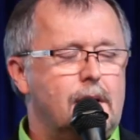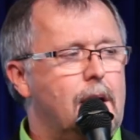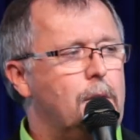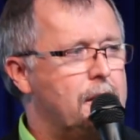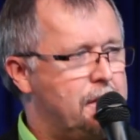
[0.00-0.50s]

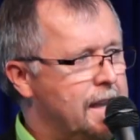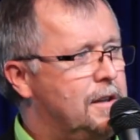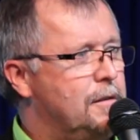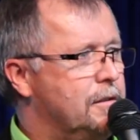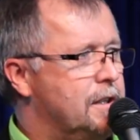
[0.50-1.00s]
I want to
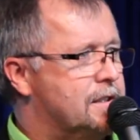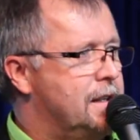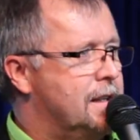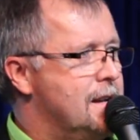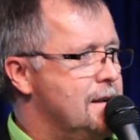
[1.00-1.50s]
thank you for
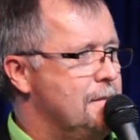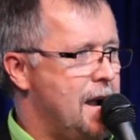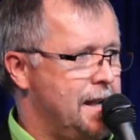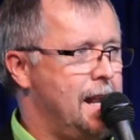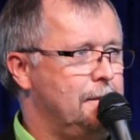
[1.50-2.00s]
listening.
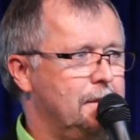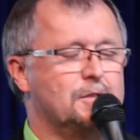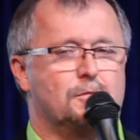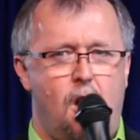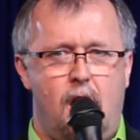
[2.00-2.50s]
My name
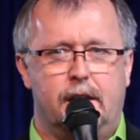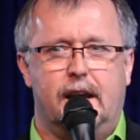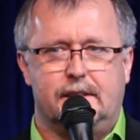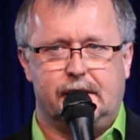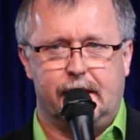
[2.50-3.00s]
is Ron
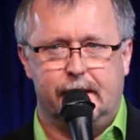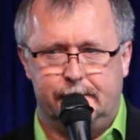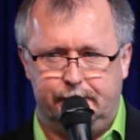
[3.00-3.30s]
Huizenza.